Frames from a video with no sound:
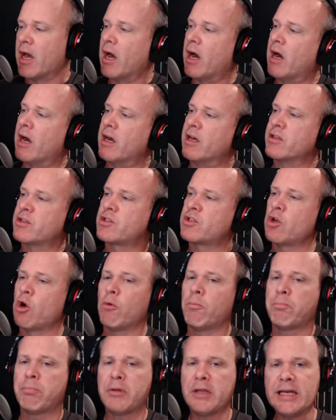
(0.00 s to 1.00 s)
Uh,
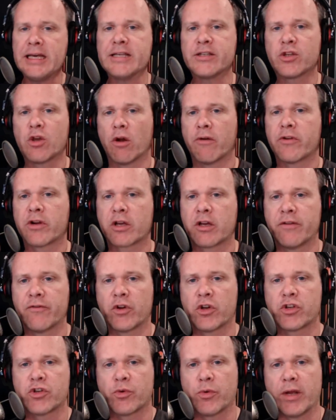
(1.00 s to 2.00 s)
so please go over to
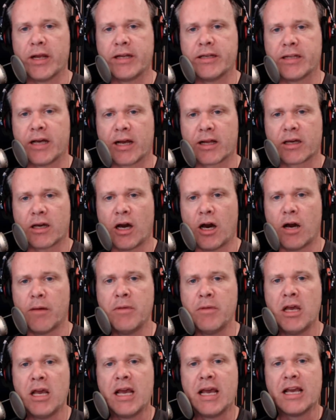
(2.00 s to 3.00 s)

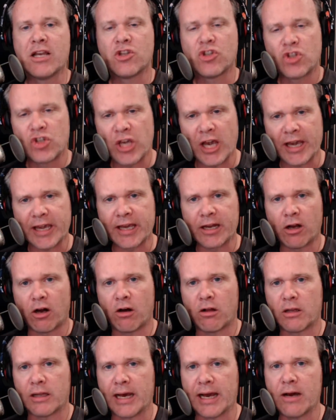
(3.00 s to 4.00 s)
converttoraid.com, check it
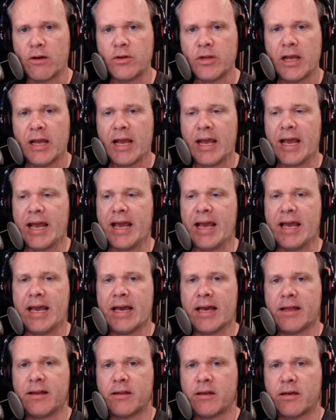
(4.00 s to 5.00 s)
all out,
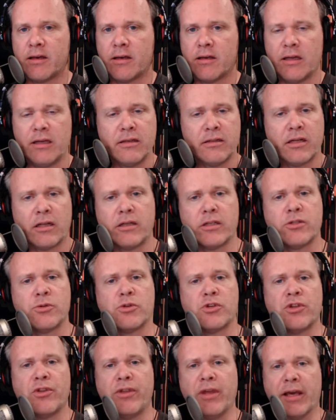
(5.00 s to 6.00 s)
and, uh, and tell us
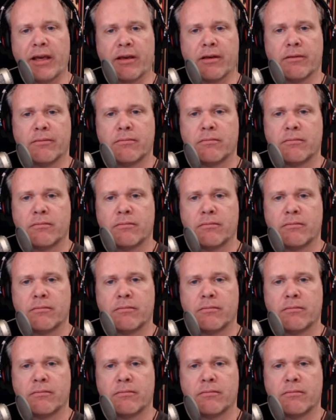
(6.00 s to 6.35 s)
what you think.